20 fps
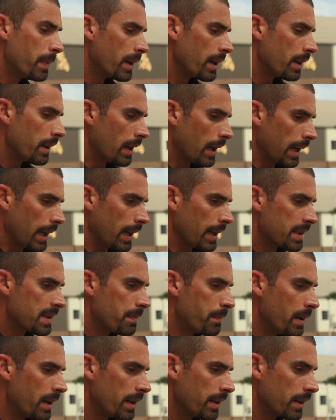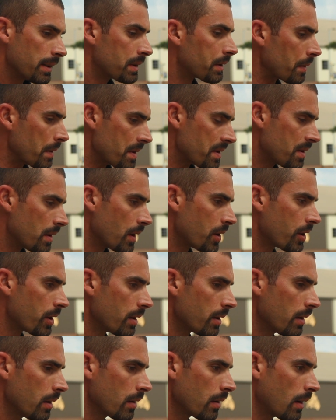been a
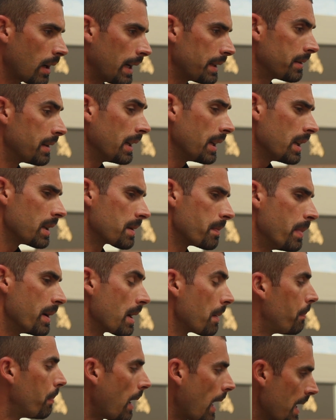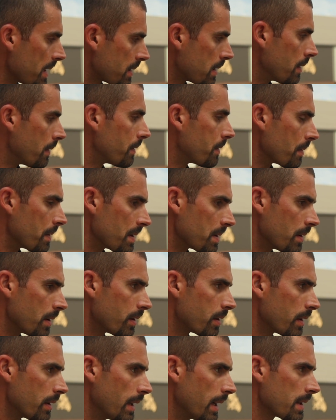transition. I think it's been a positive
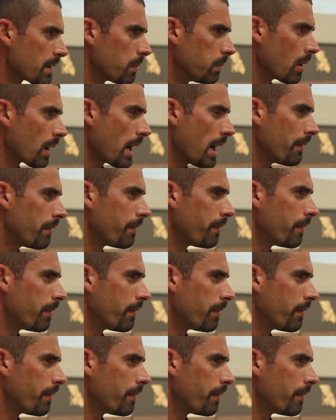transition. That's what